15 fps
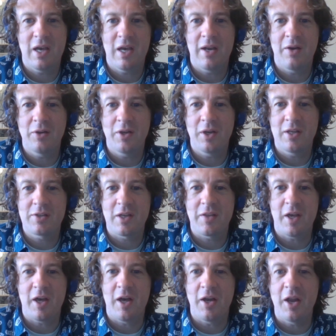Yeah, no, good. It's like
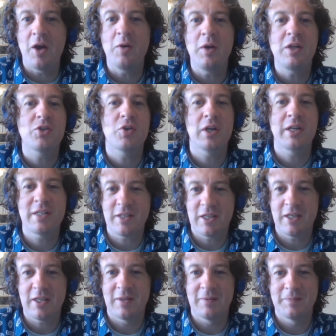the unholy
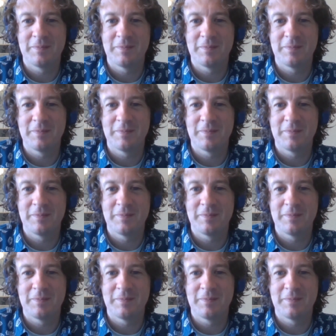trinity.